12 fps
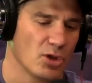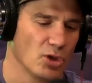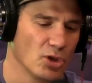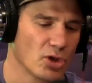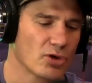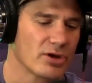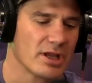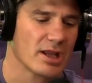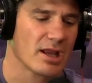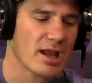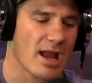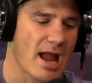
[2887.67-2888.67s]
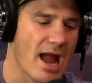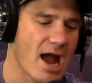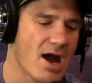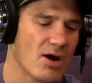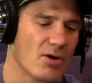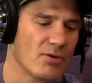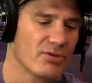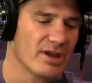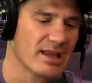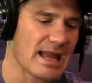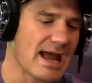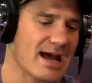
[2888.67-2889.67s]
learning how
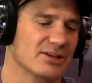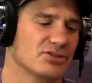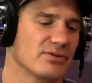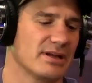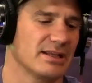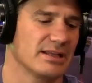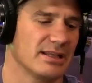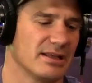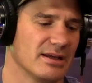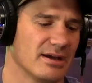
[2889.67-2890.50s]
they castrated,